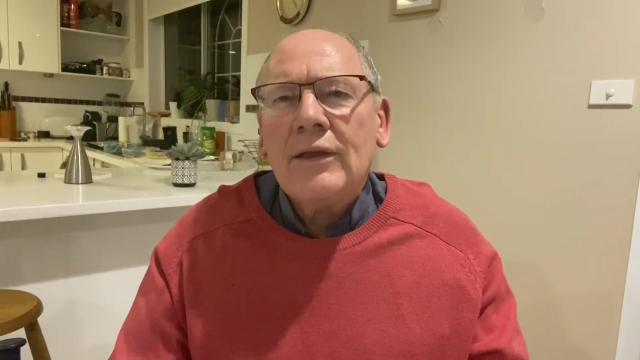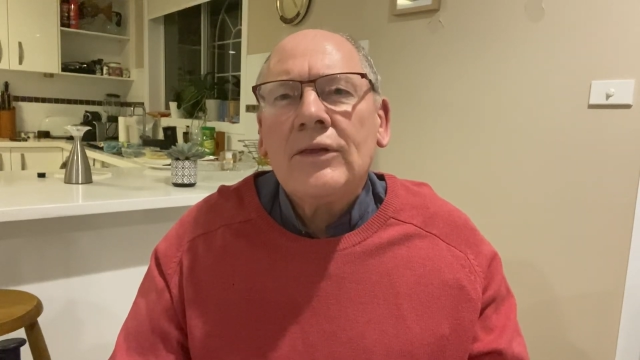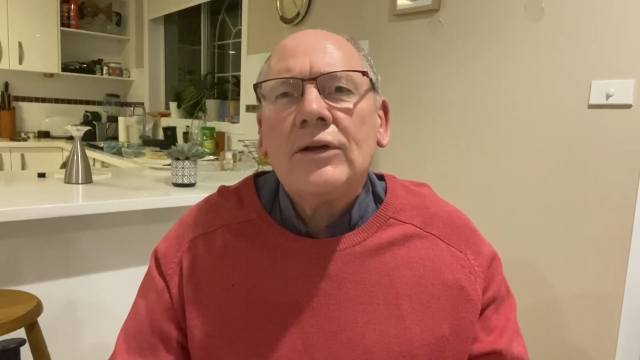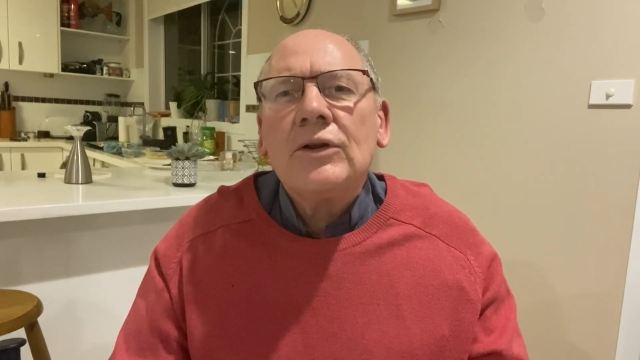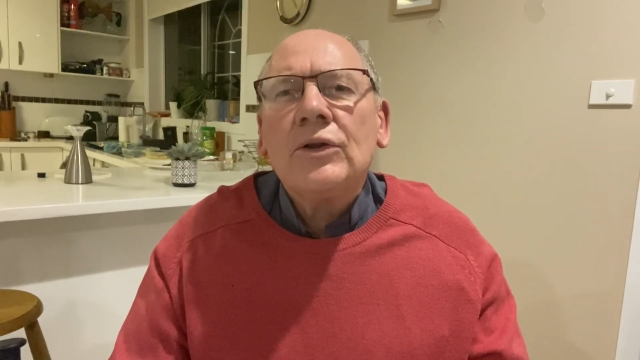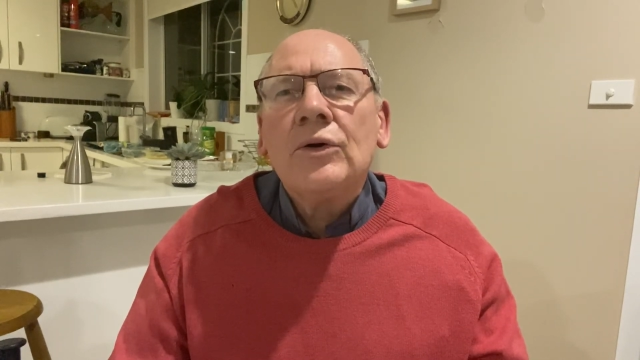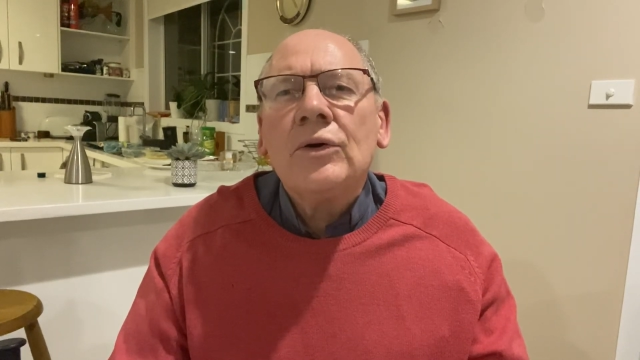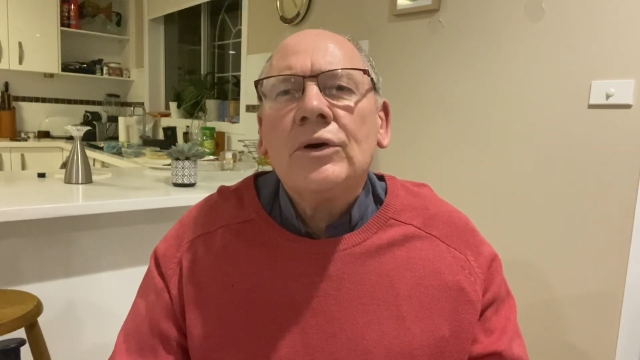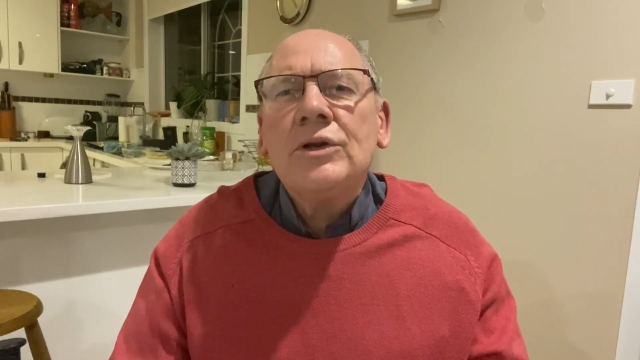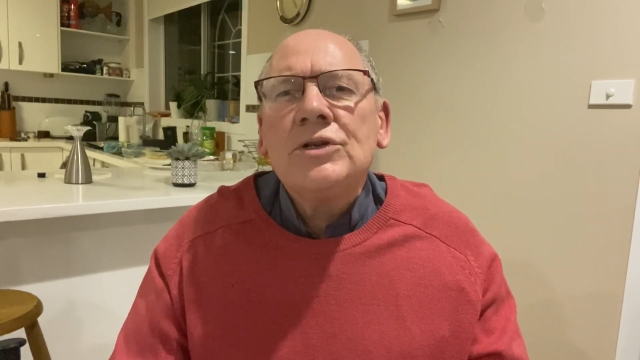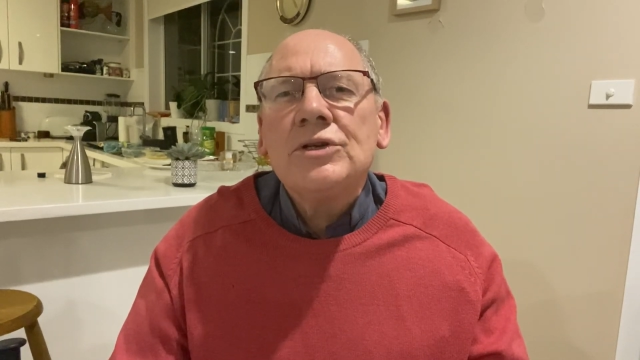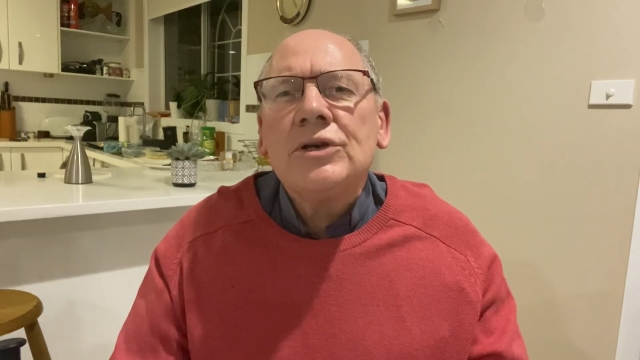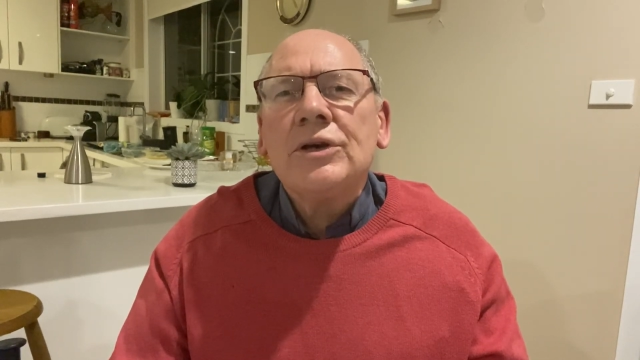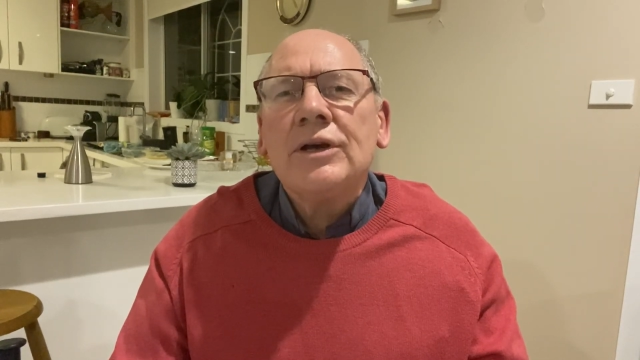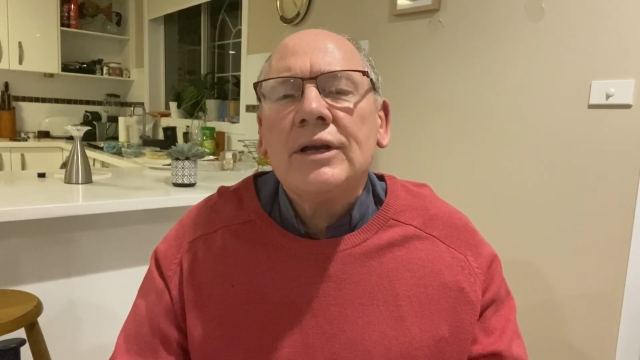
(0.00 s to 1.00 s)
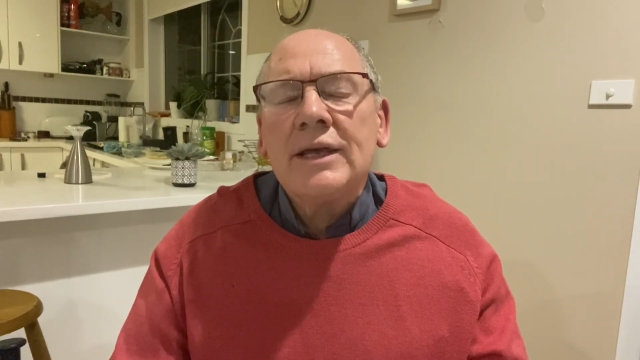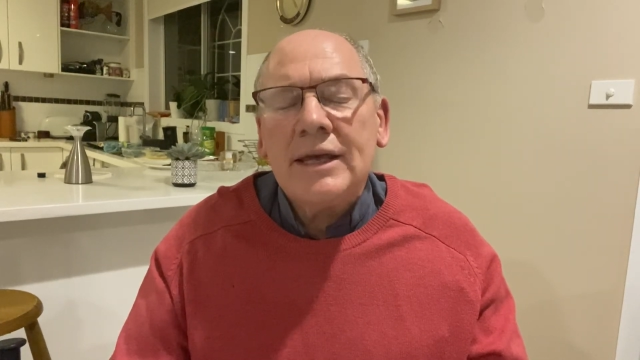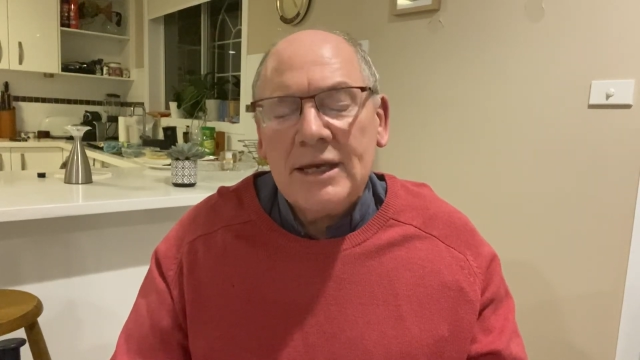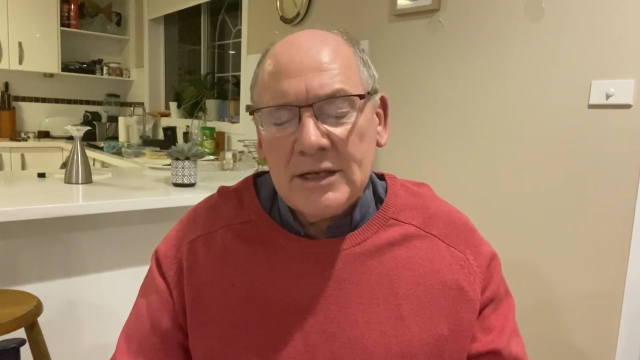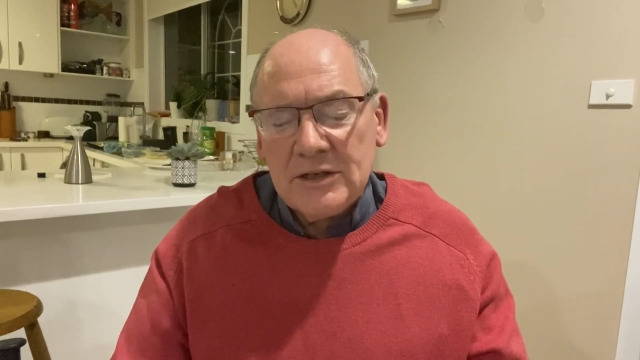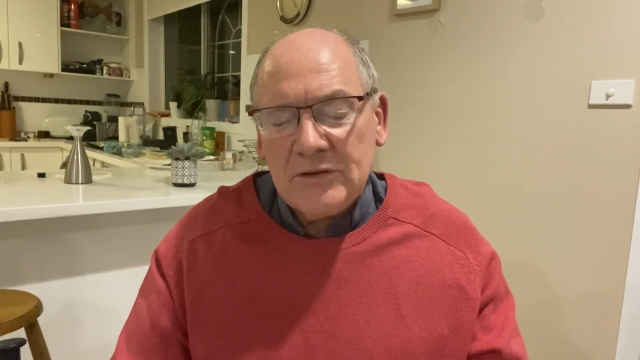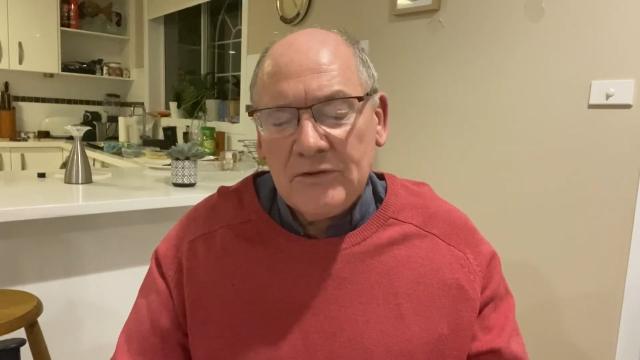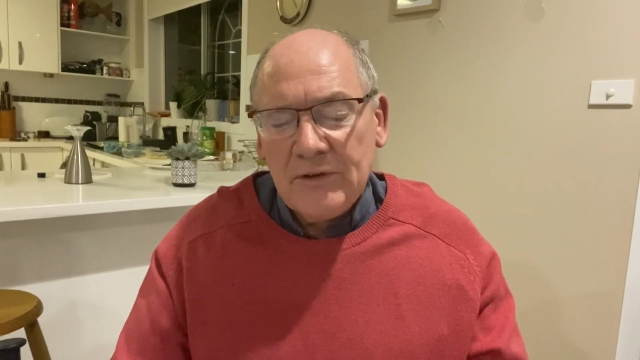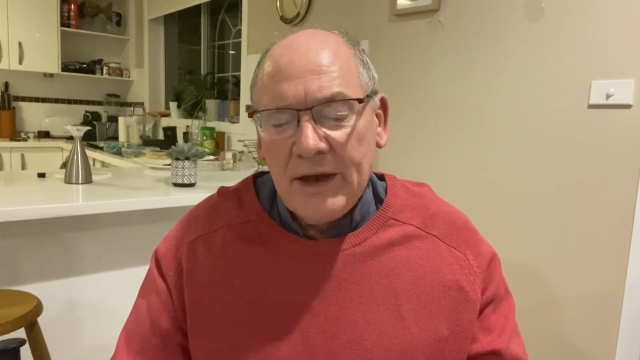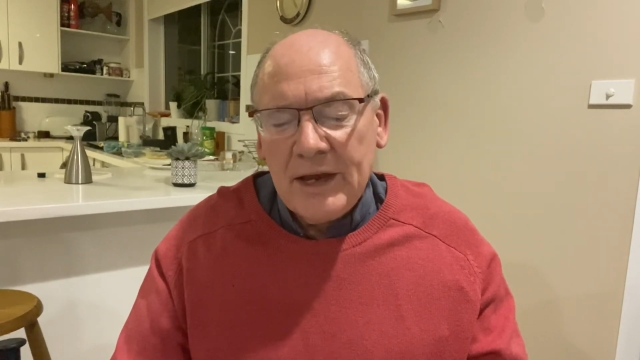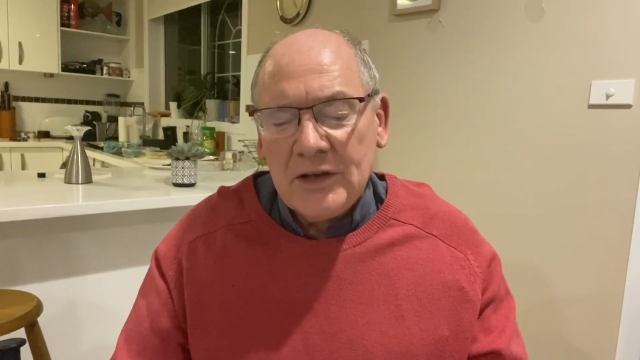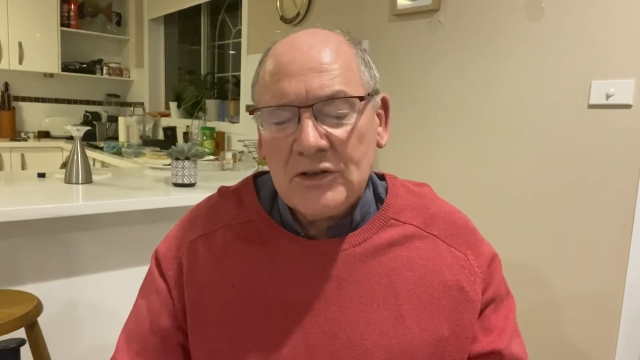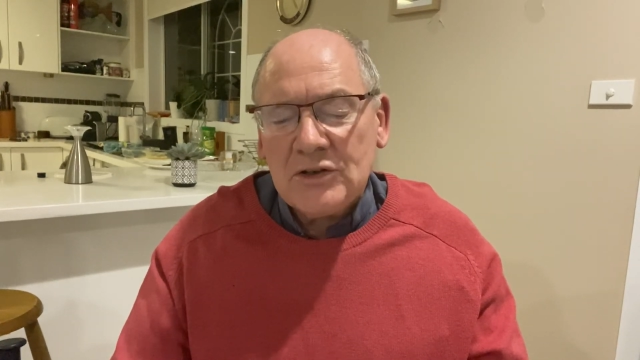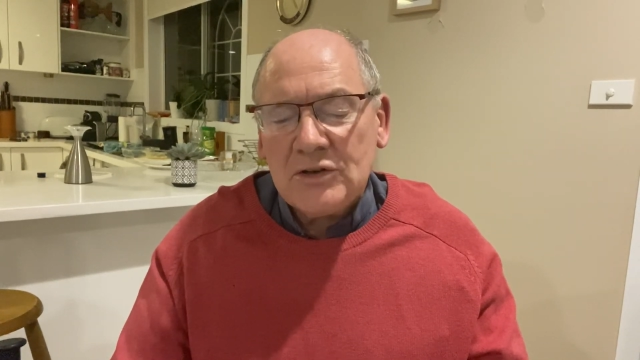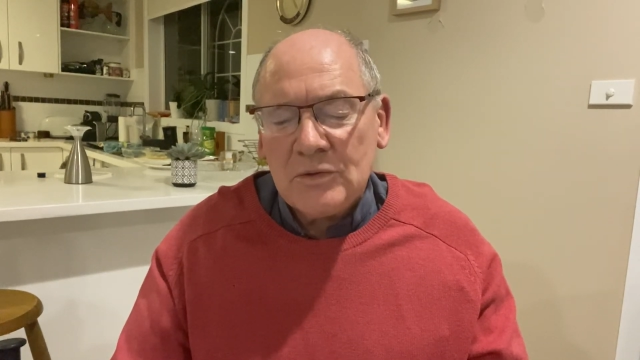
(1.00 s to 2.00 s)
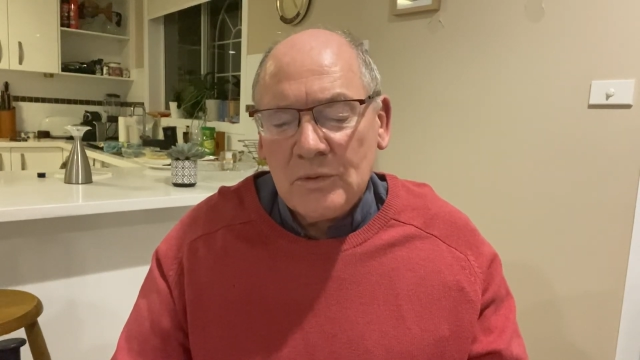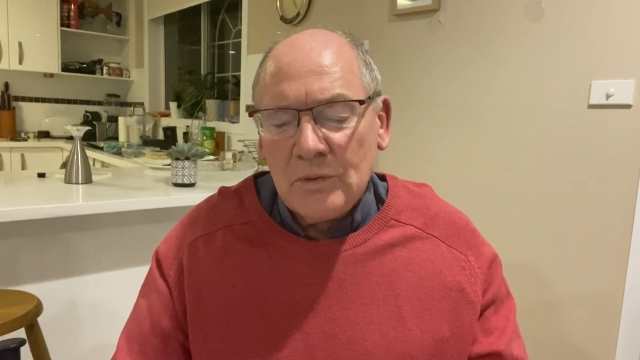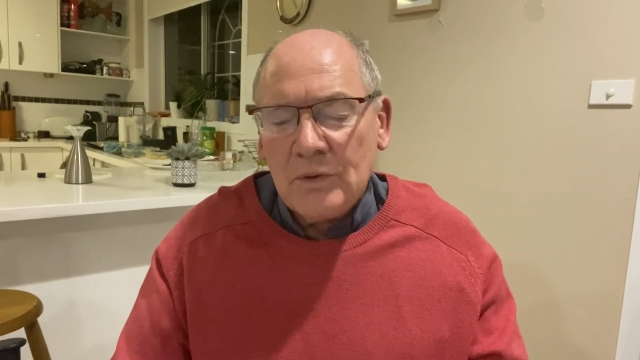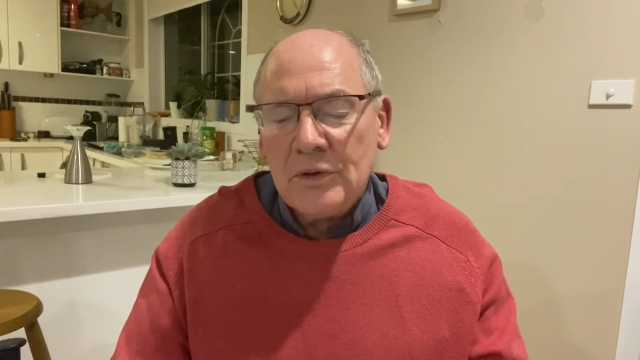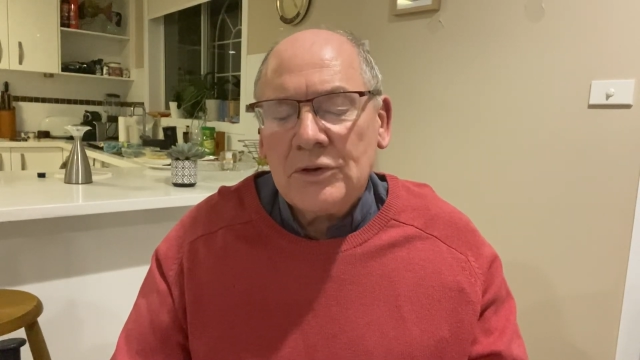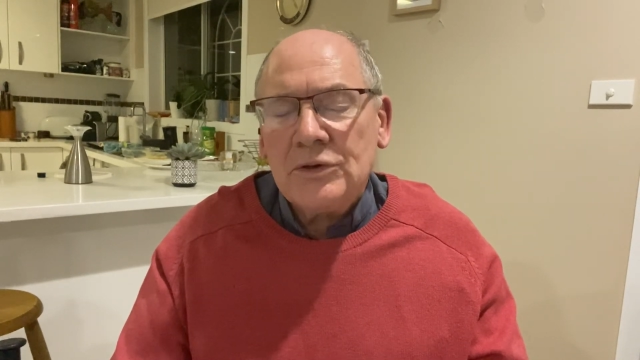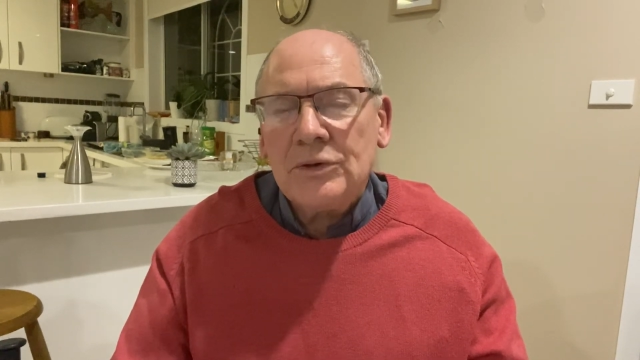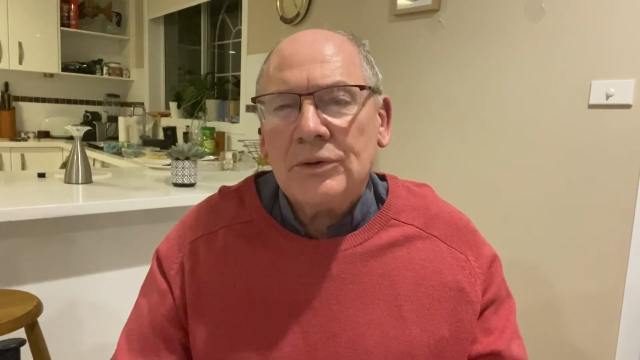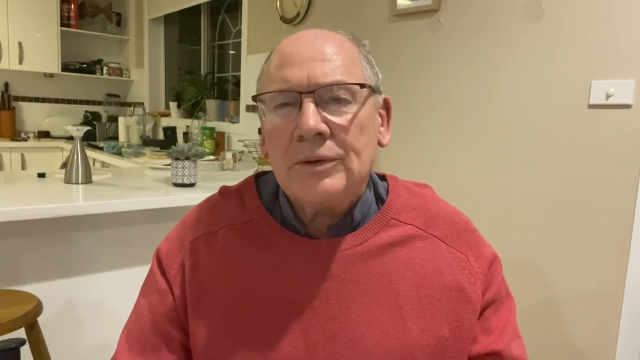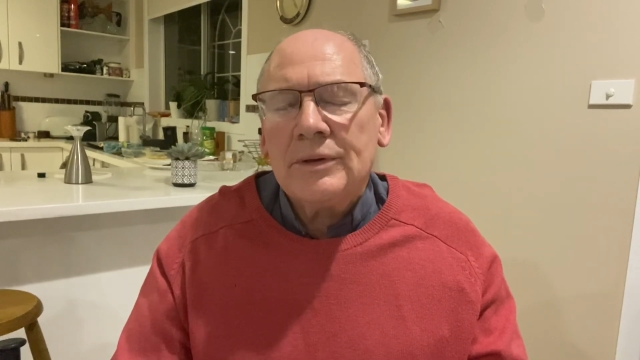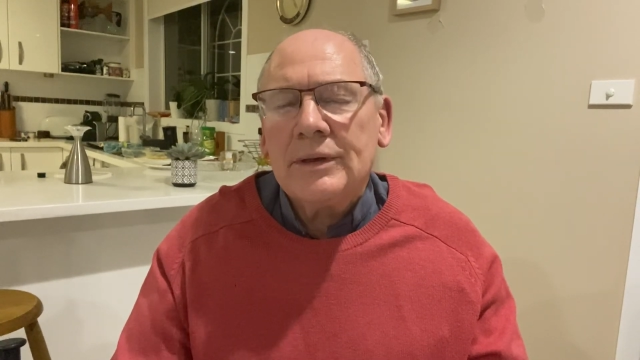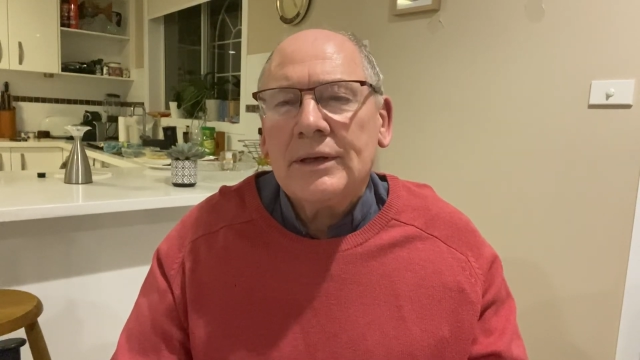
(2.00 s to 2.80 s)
The Lord turn his face toward you